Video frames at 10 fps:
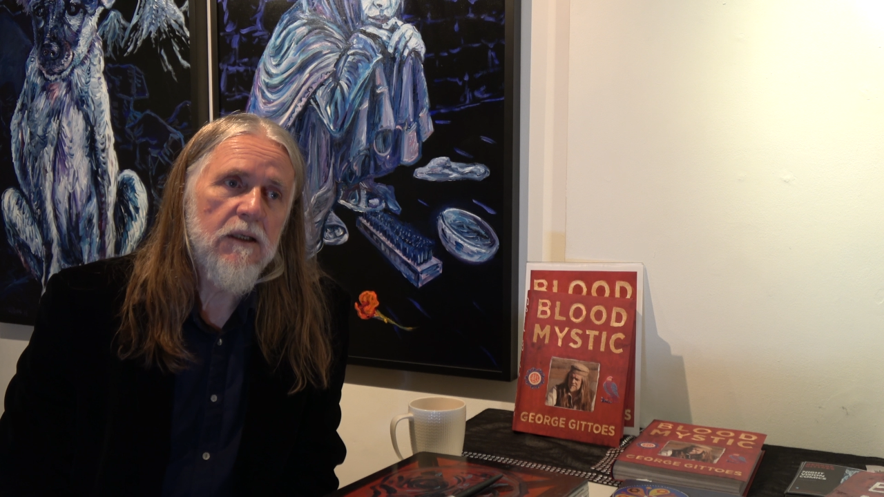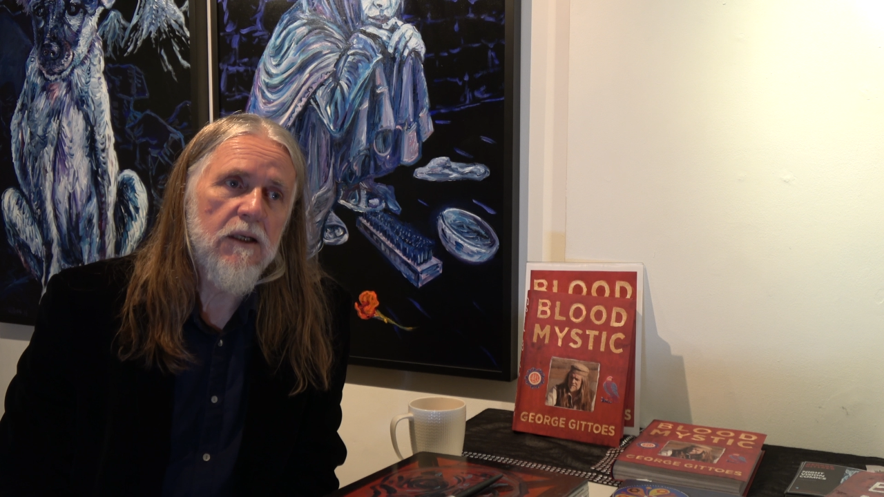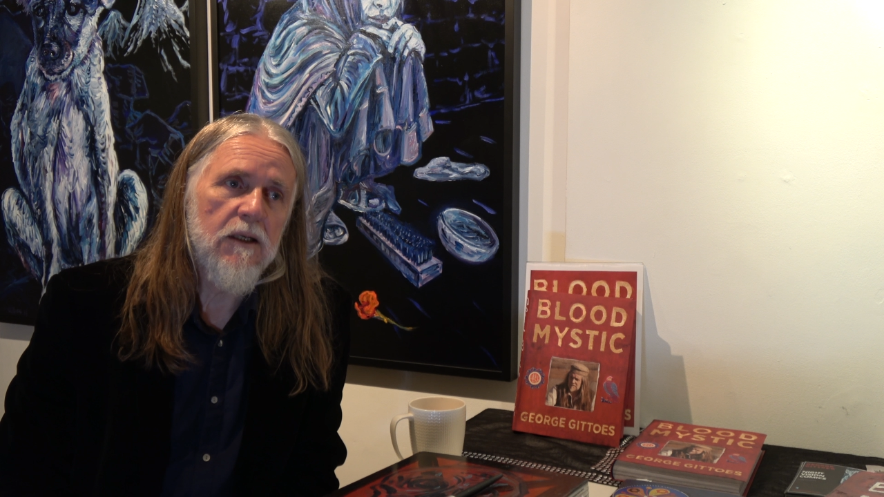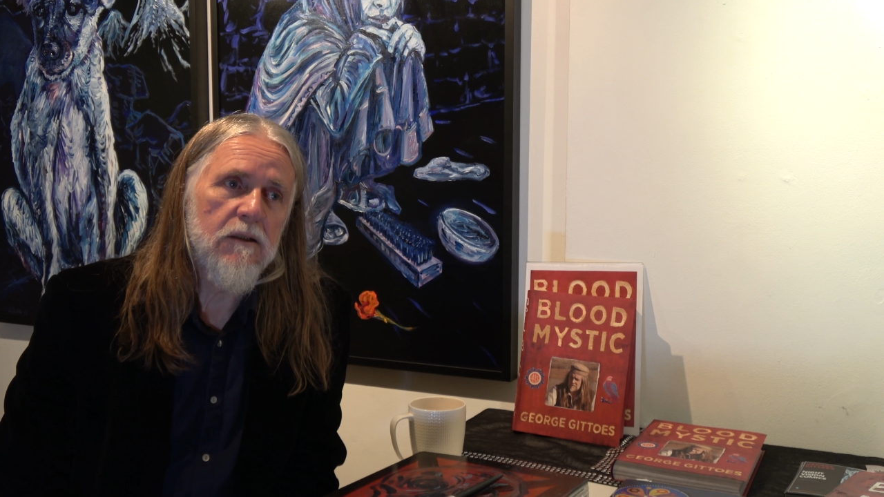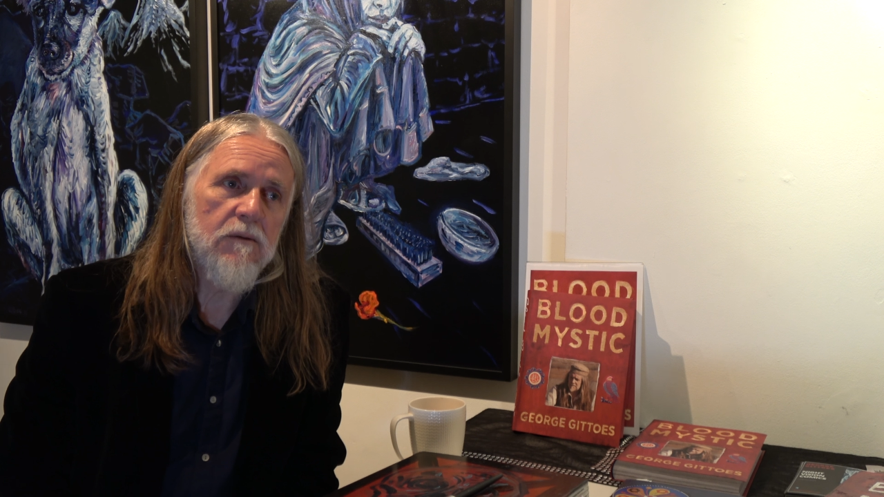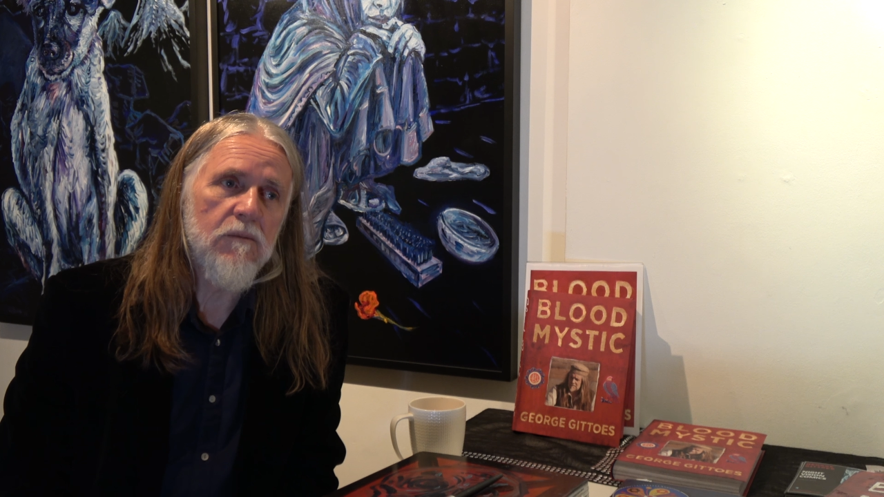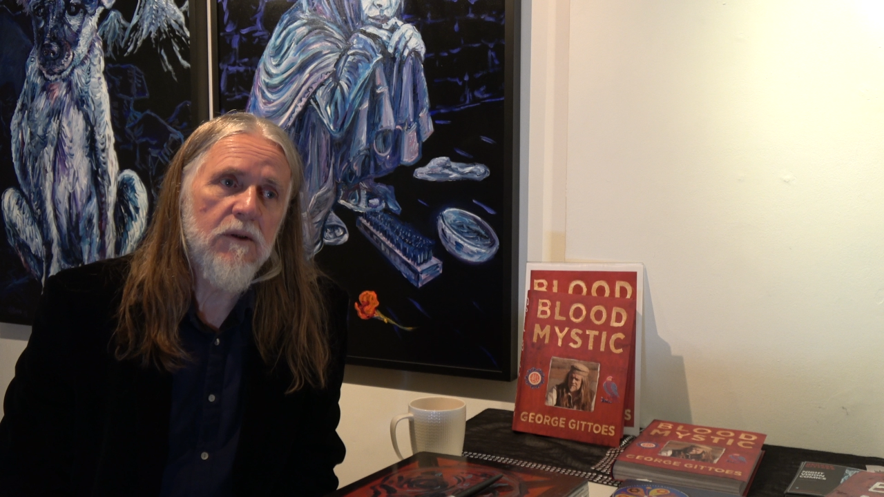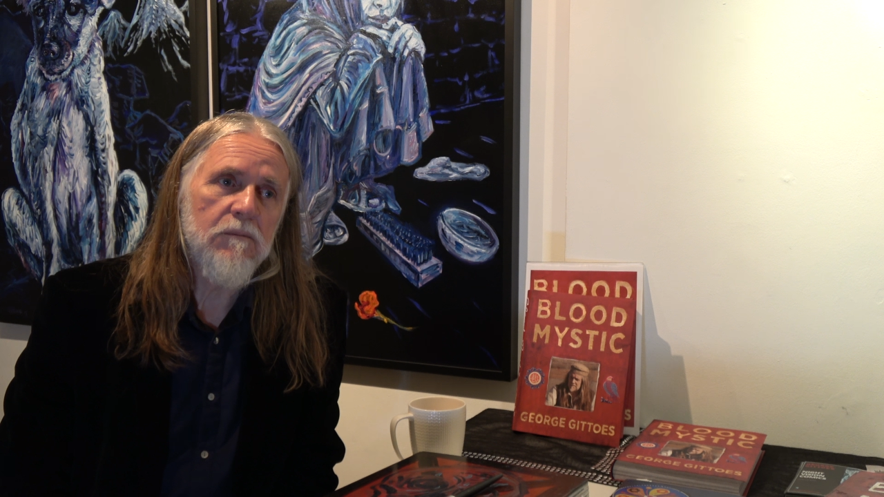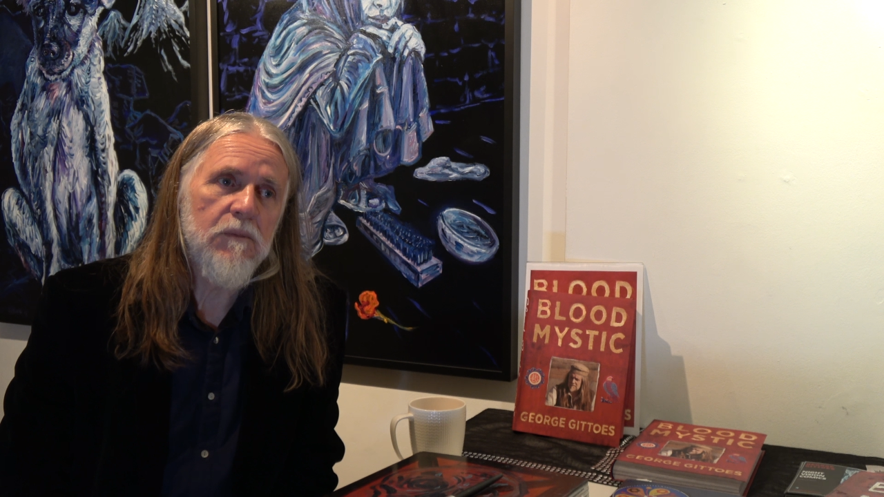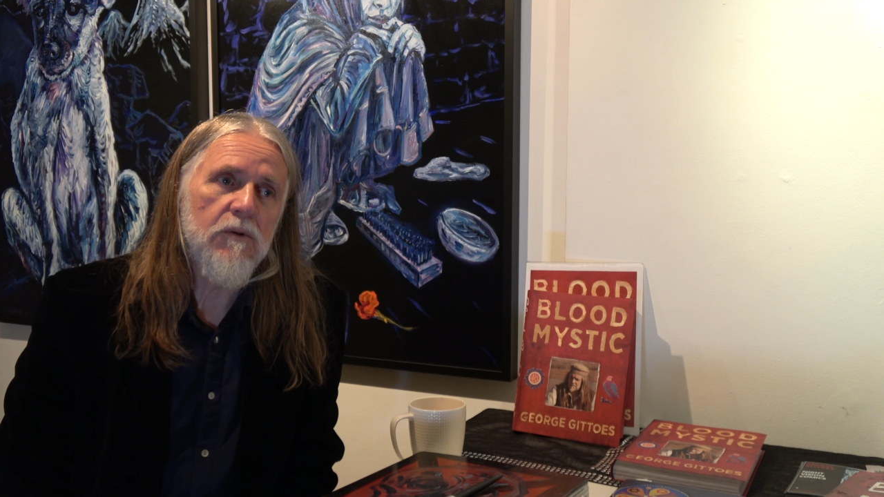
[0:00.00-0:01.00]
And at
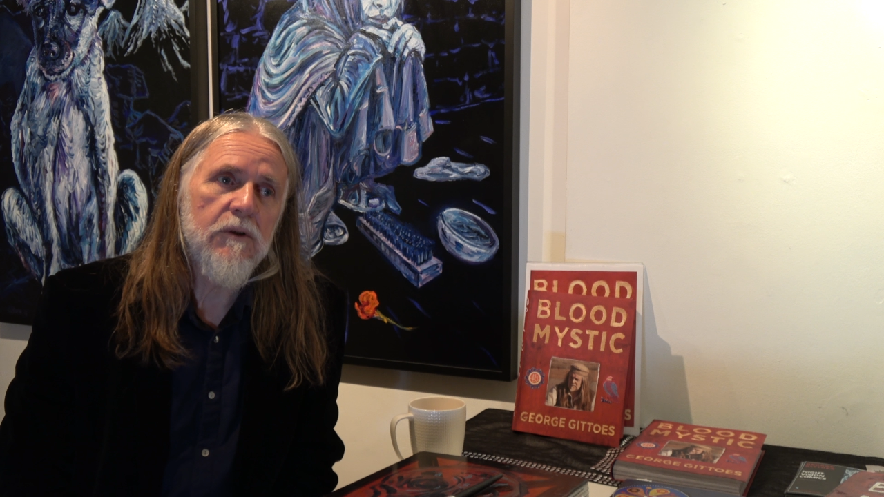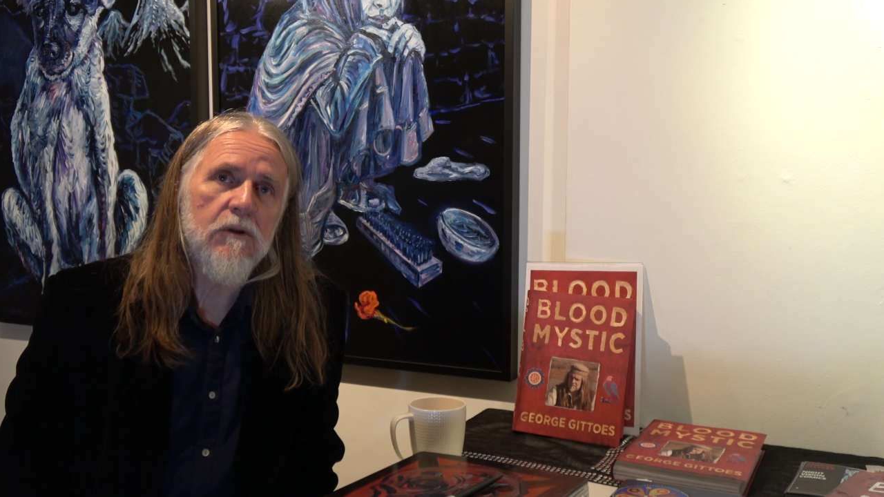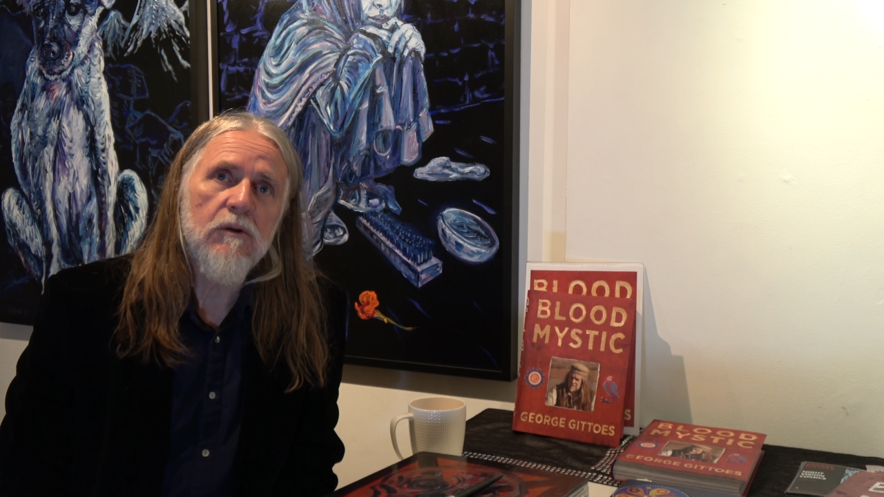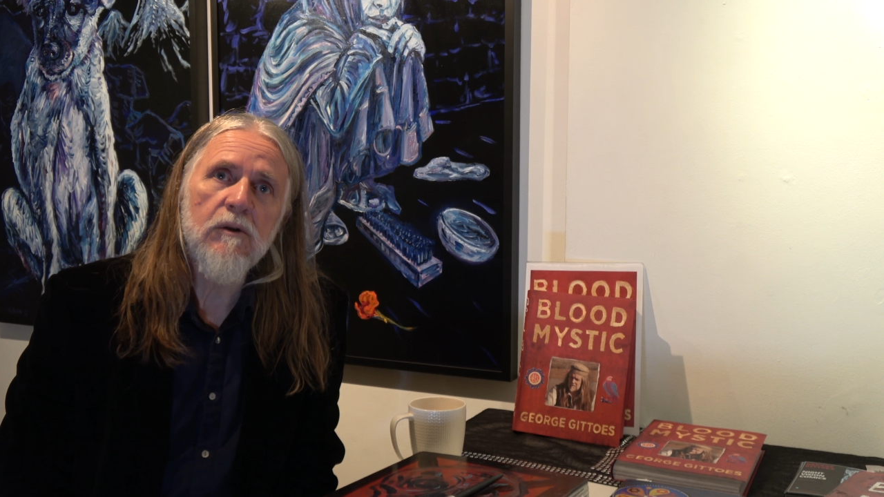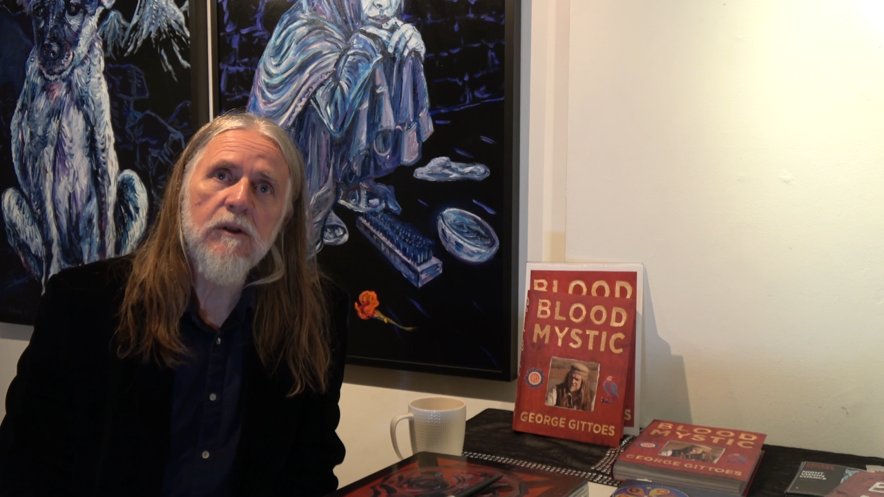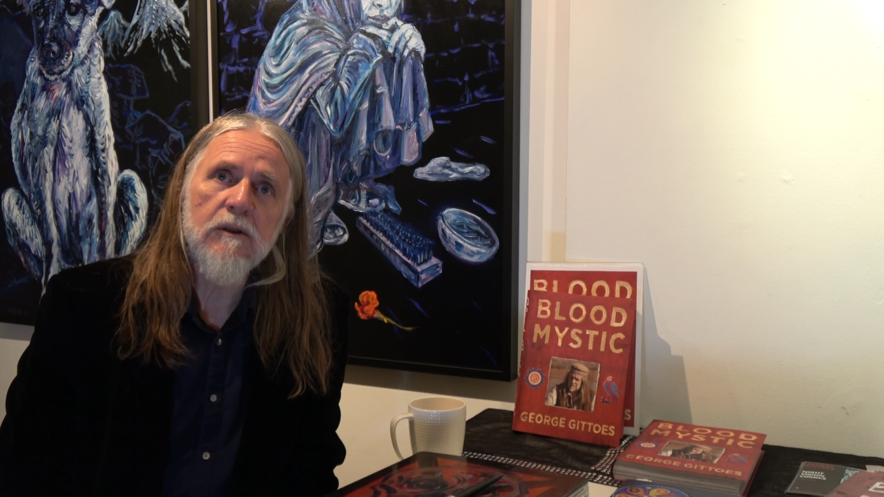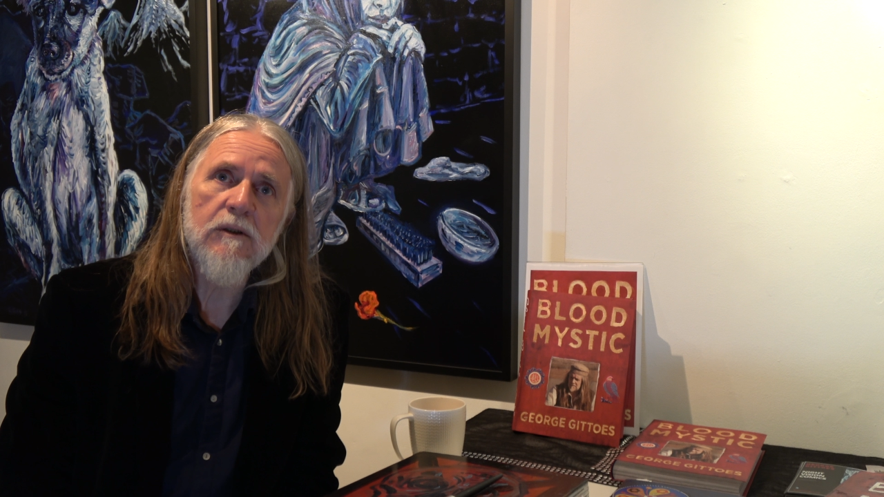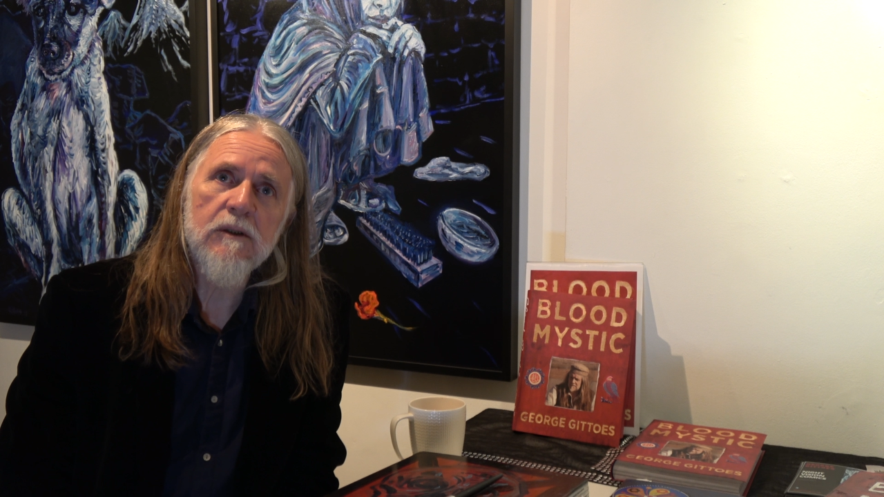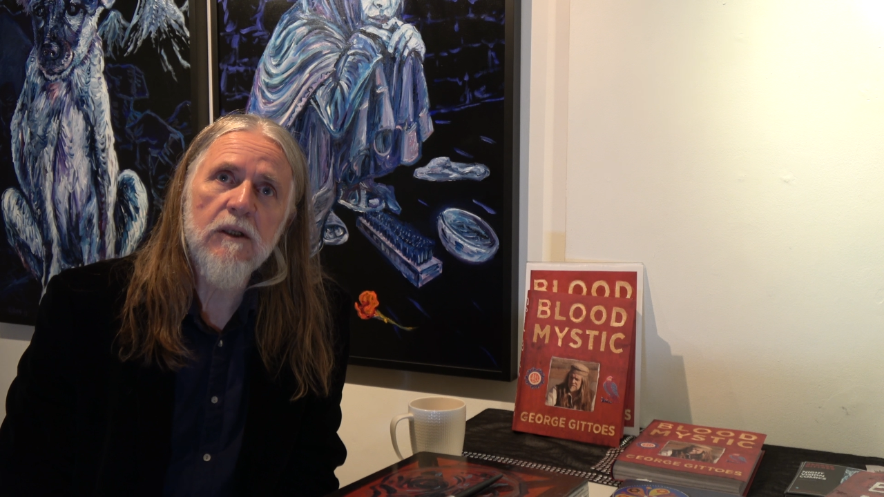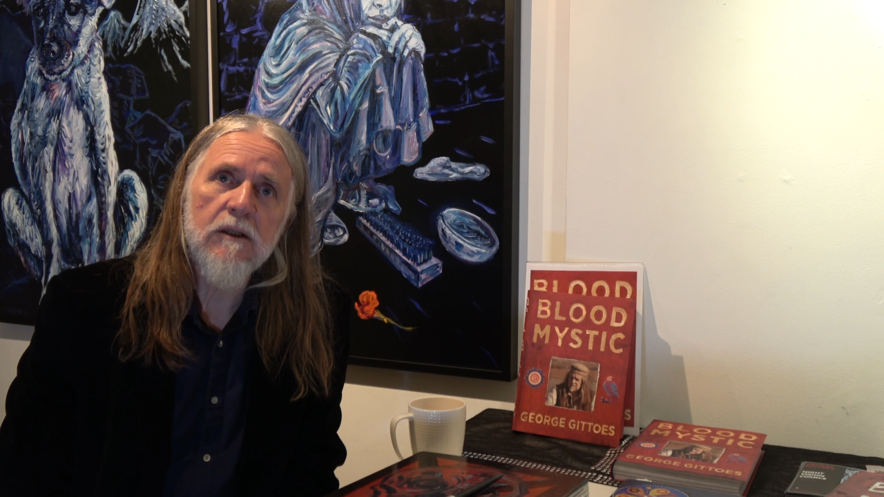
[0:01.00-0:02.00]
one point Goya
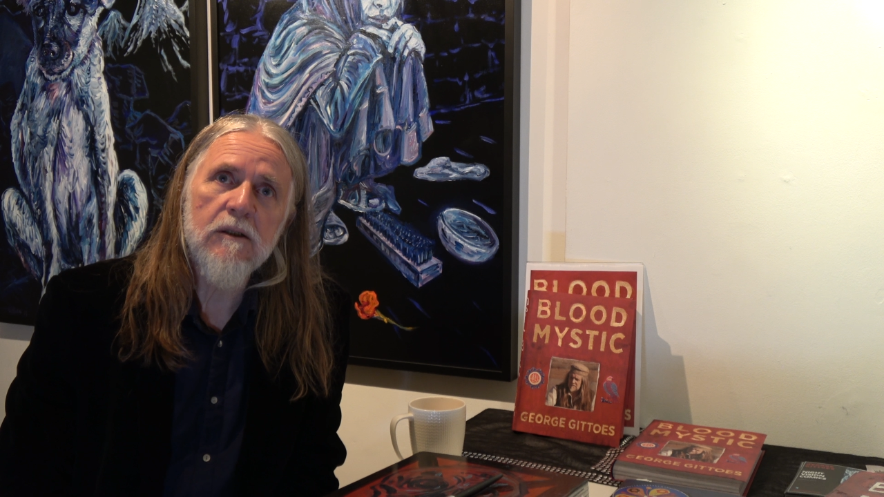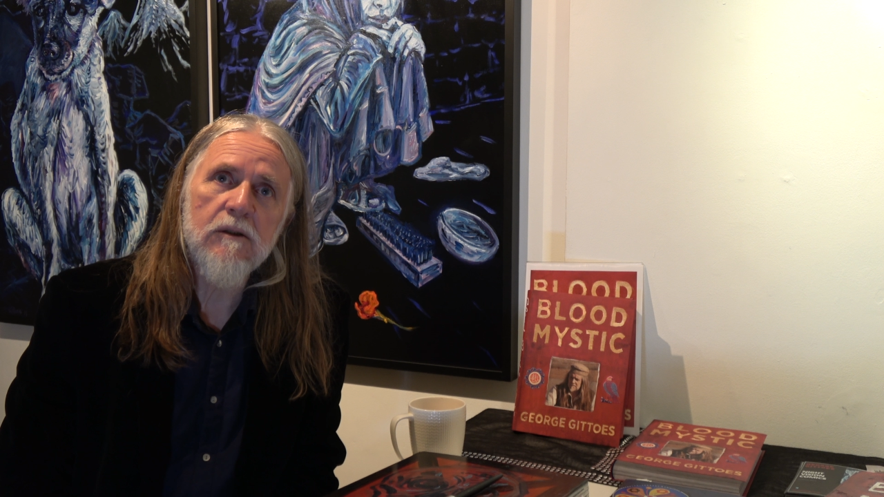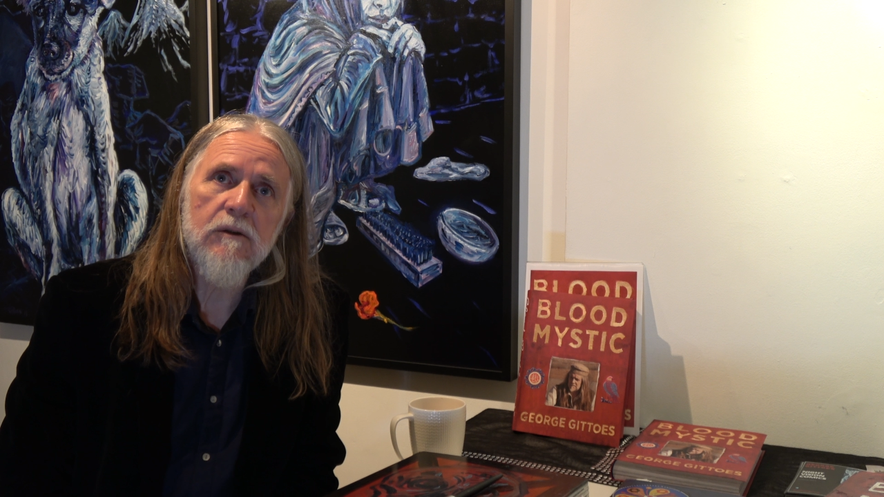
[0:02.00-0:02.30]
decided